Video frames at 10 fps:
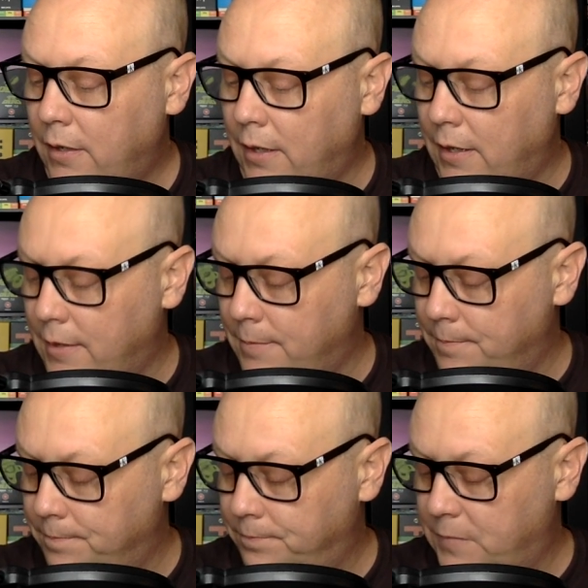
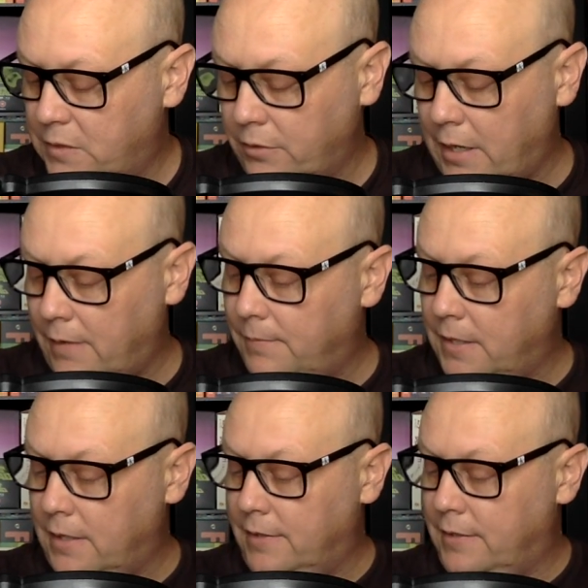Um, so, yeah,
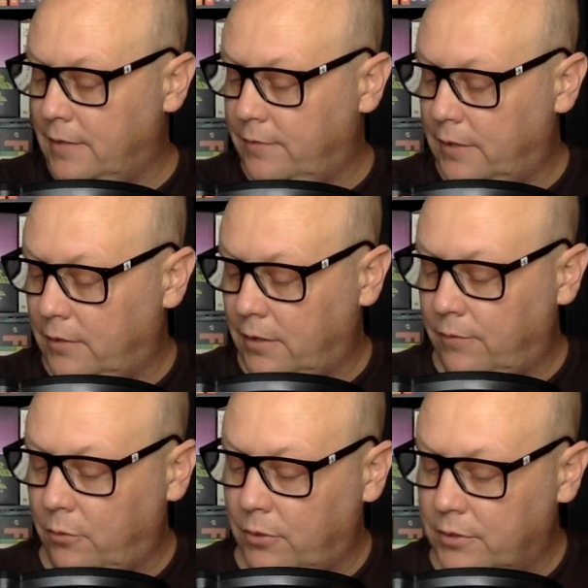uh, definitely looking
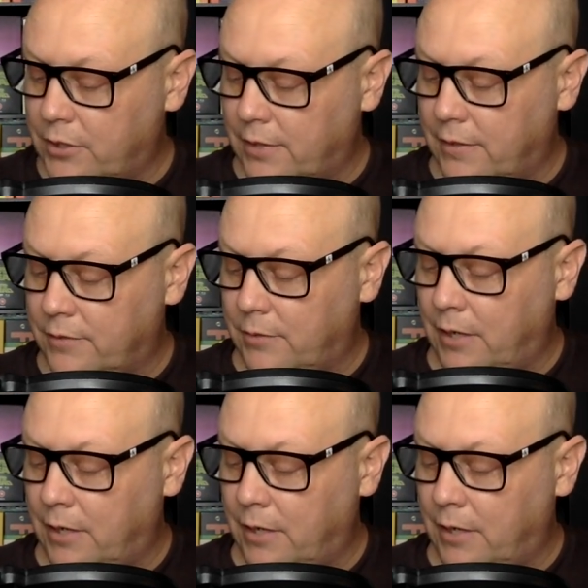forward to checking this